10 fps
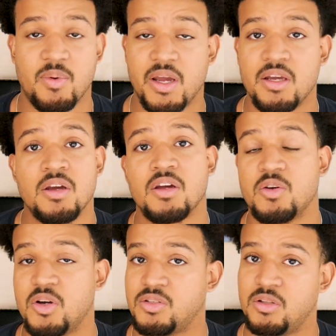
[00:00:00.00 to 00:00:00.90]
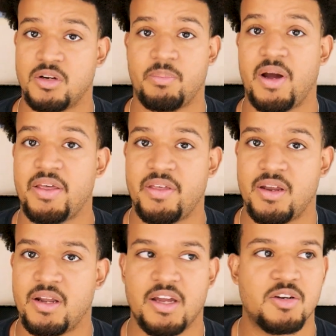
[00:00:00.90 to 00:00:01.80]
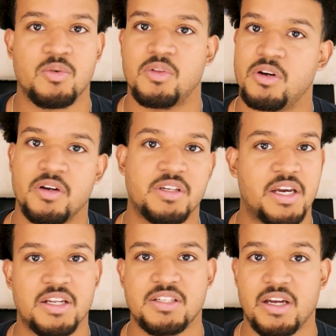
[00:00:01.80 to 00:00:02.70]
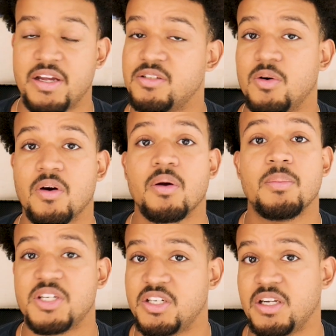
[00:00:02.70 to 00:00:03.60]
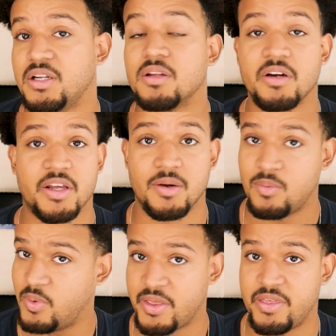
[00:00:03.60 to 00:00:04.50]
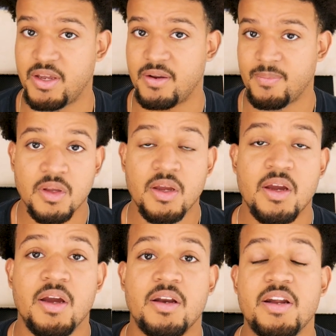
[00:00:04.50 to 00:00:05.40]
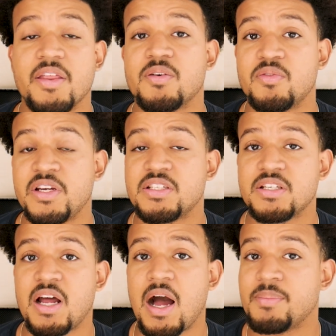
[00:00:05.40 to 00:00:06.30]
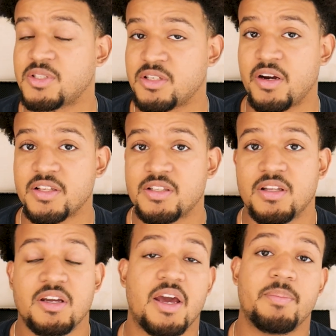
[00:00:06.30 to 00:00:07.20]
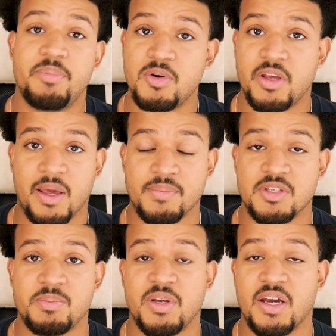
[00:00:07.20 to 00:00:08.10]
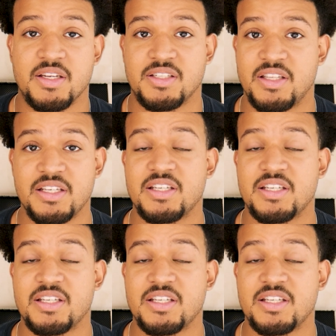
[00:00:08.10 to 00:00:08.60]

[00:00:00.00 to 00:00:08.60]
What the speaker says: way, you also learn Python and you will learn data science or machine learning with it. Now, the reason I'm starting to look at boot camps is because this